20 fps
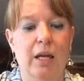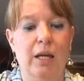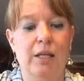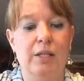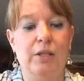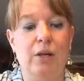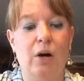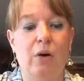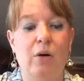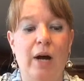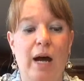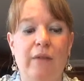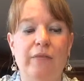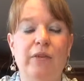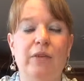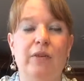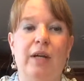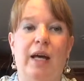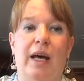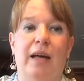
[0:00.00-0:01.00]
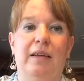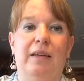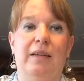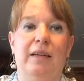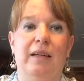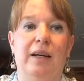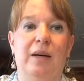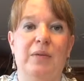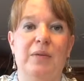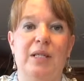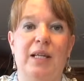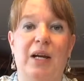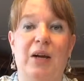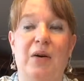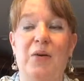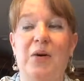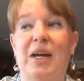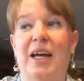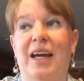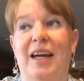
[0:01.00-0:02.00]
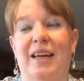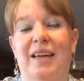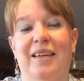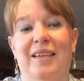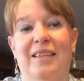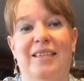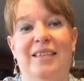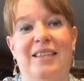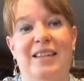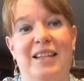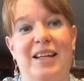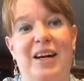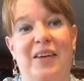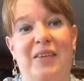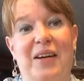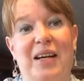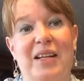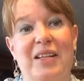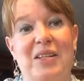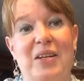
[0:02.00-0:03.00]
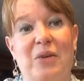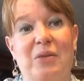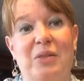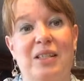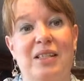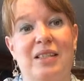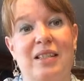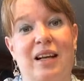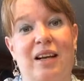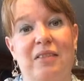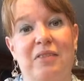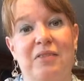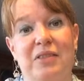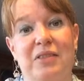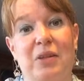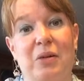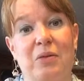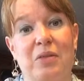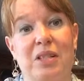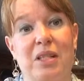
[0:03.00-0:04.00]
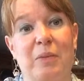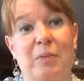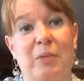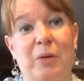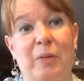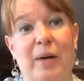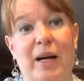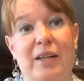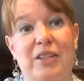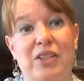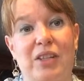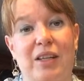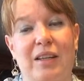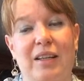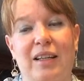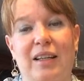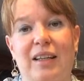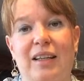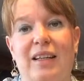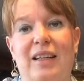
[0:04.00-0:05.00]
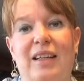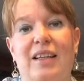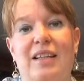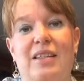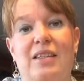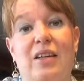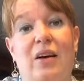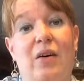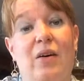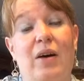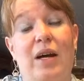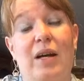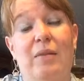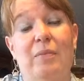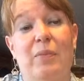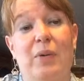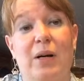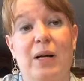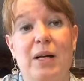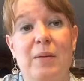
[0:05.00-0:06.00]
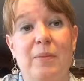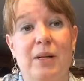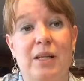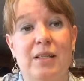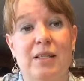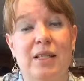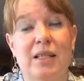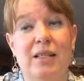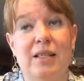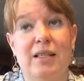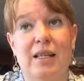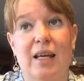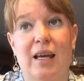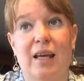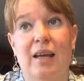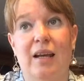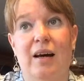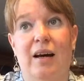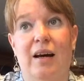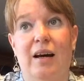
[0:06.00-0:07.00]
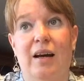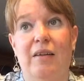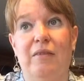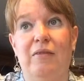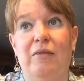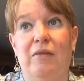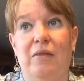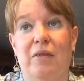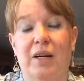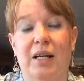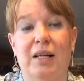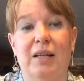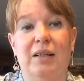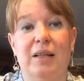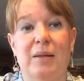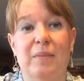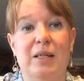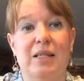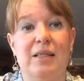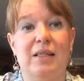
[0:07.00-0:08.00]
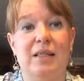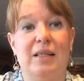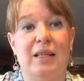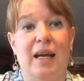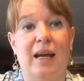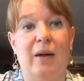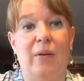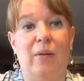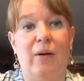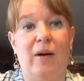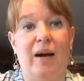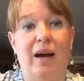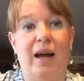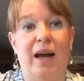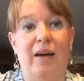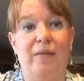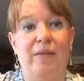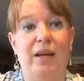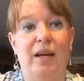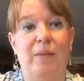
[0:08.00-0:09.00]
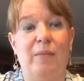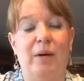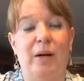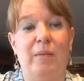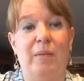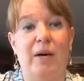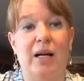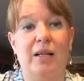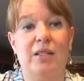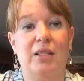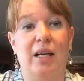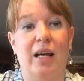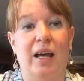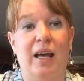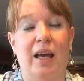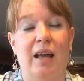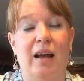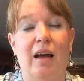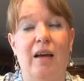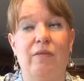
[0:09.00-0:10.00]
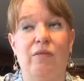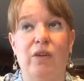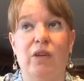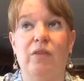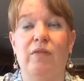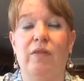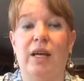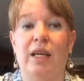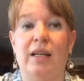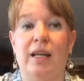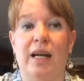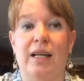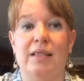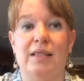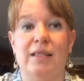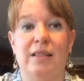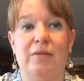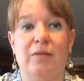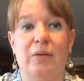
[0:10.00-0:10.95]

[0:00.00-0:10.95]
So after that, I was like, okay, all right, note to self, don't skip your matcha. So, and pretty much since then, I've rarely missed a day where I haven't had my matcha, and I feel fantastic